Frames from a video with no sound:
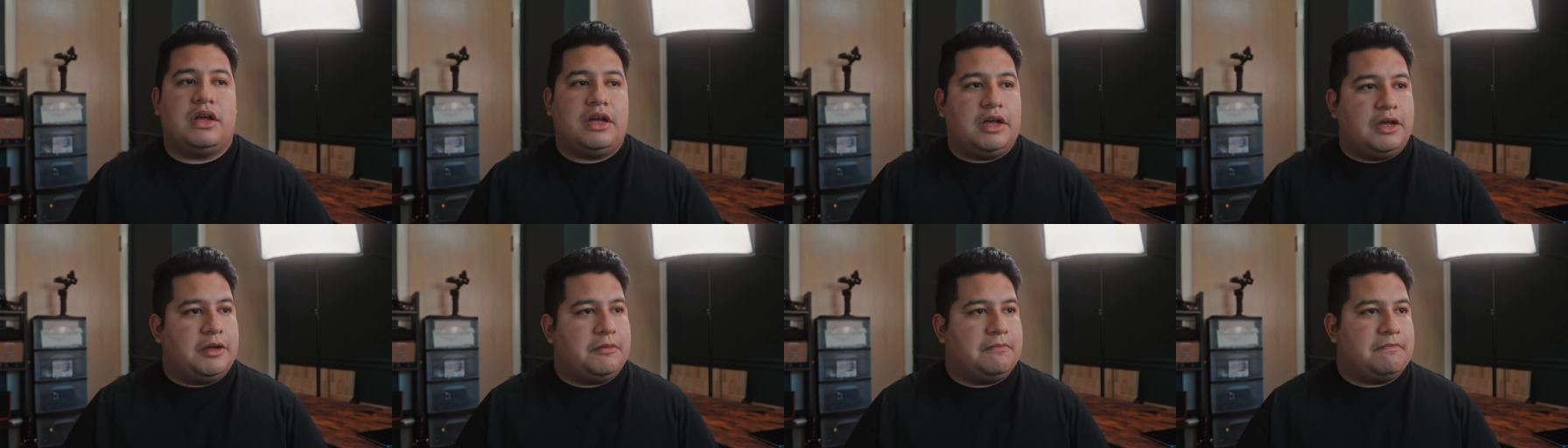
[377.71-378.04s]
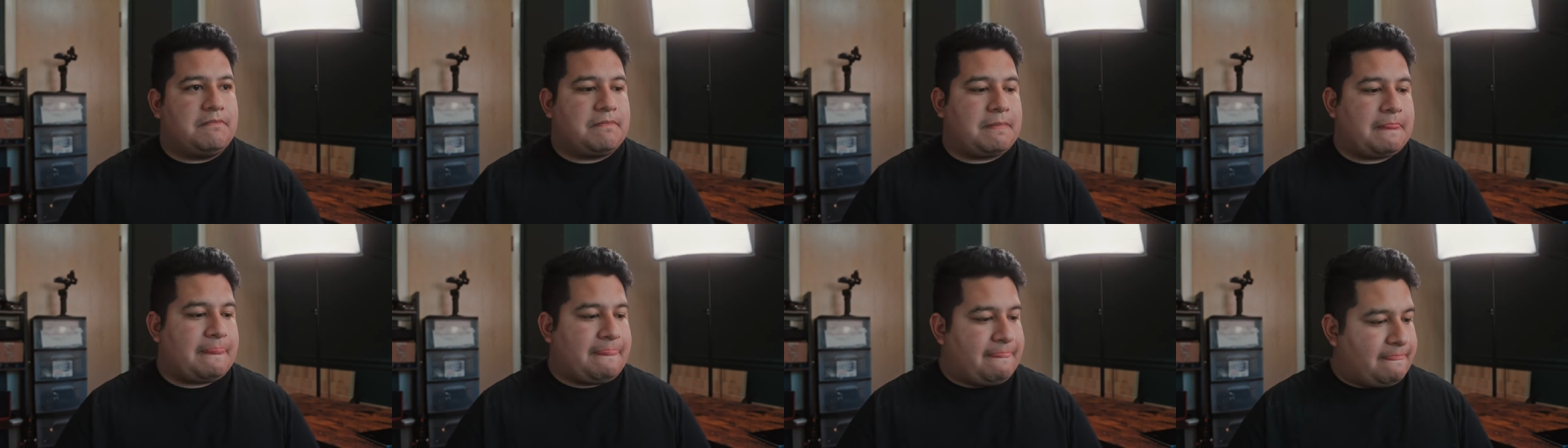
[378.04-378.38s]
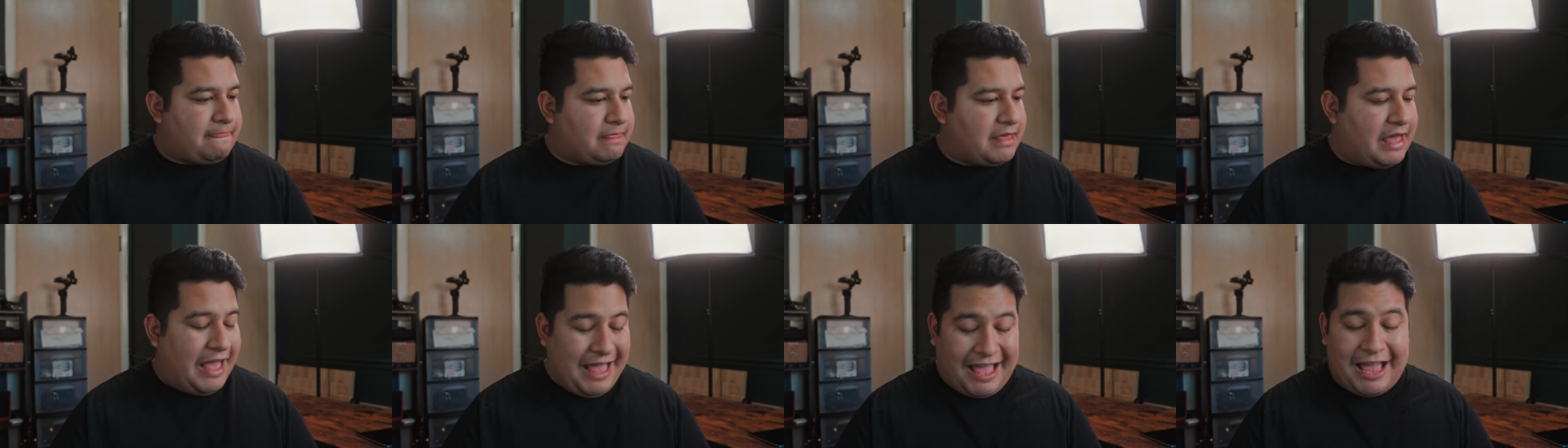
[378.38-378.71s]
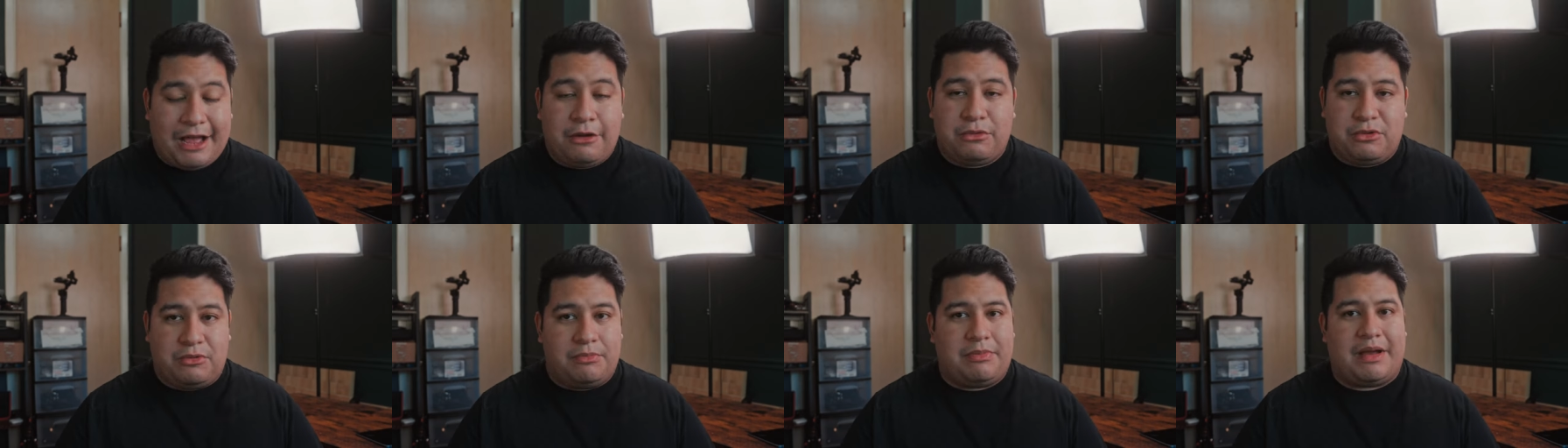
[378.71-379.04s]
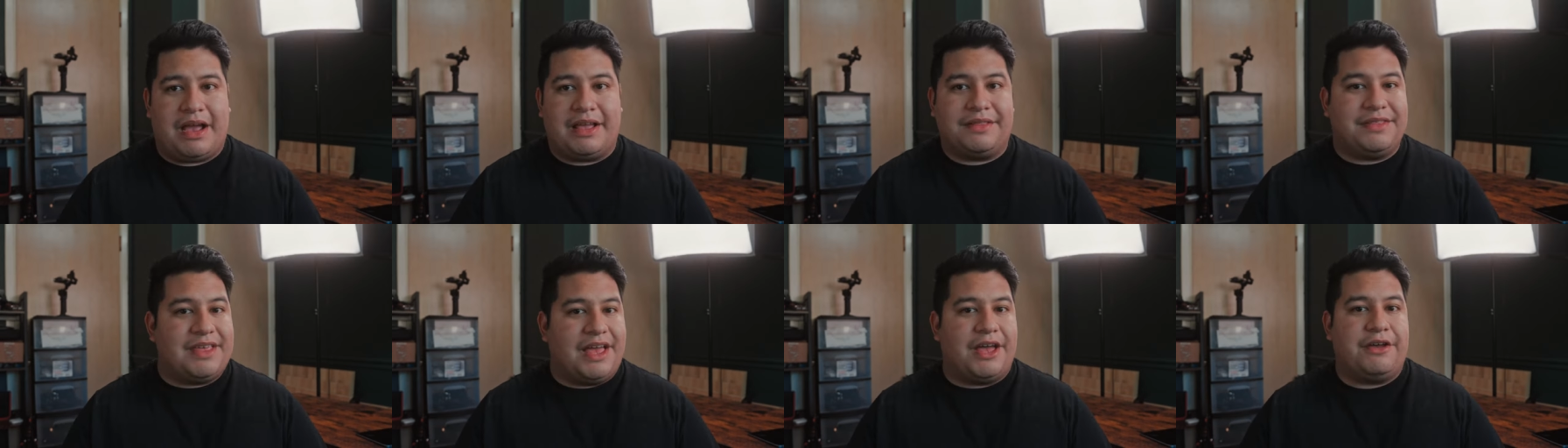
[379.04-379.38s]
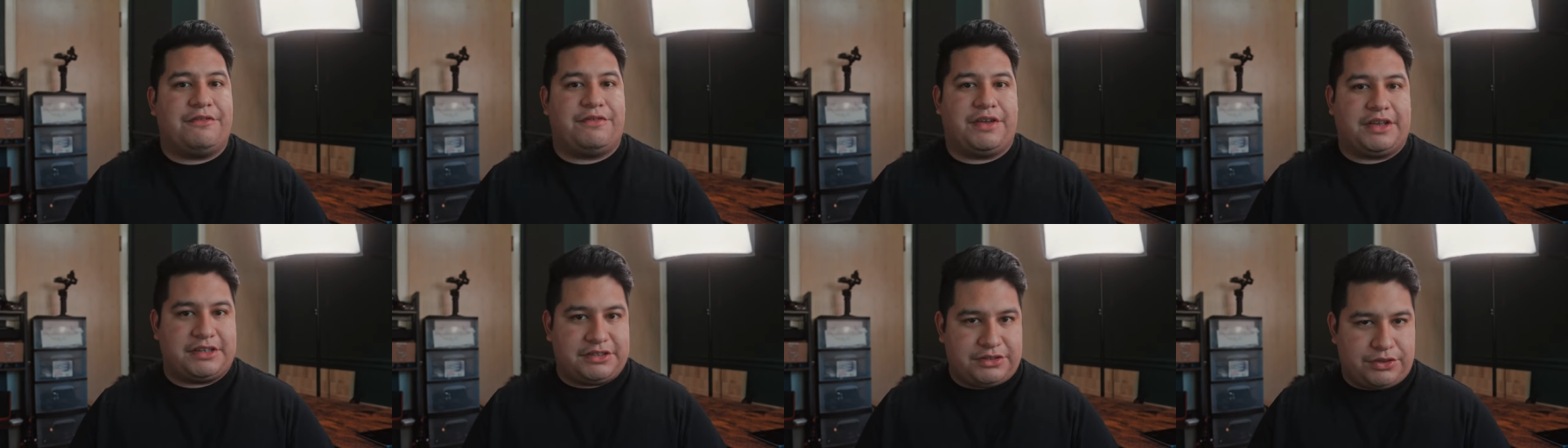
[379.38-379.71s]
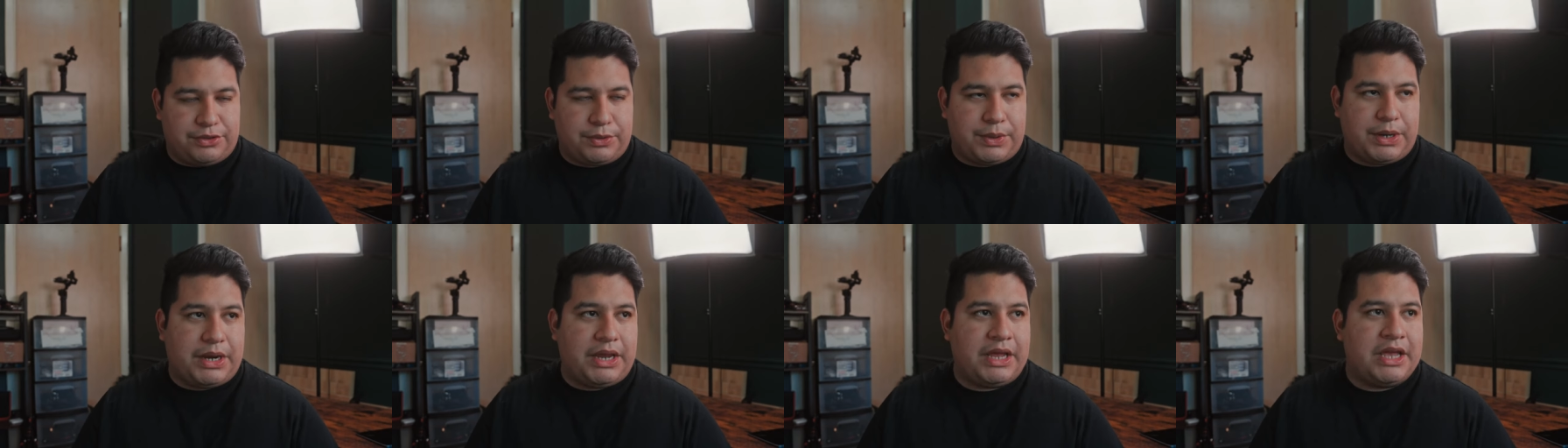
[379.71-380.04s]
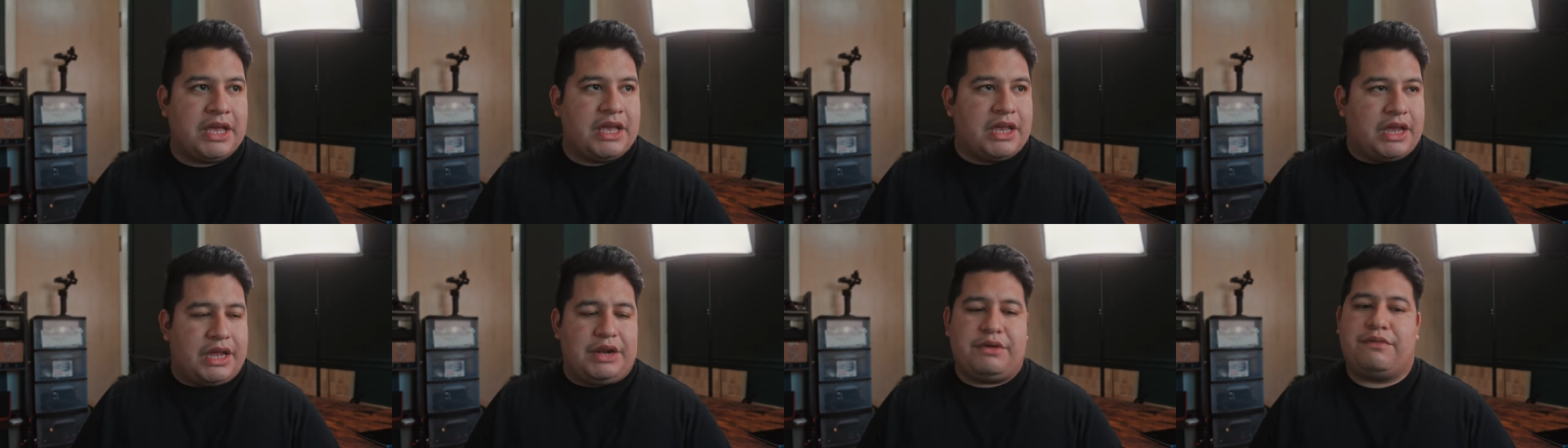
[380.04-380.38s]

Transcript: um, I will buy the FX3.